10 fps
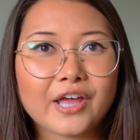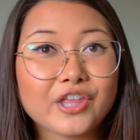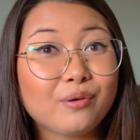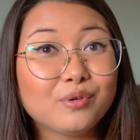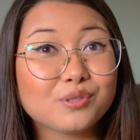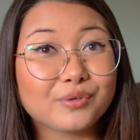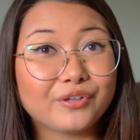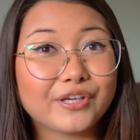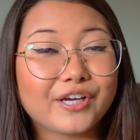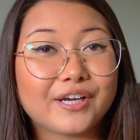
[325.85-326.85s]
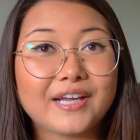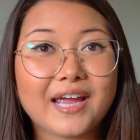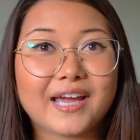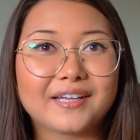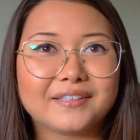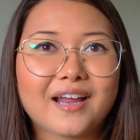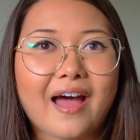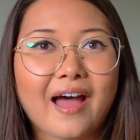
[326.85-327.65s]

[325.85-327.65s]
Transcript: I thought it was really good, and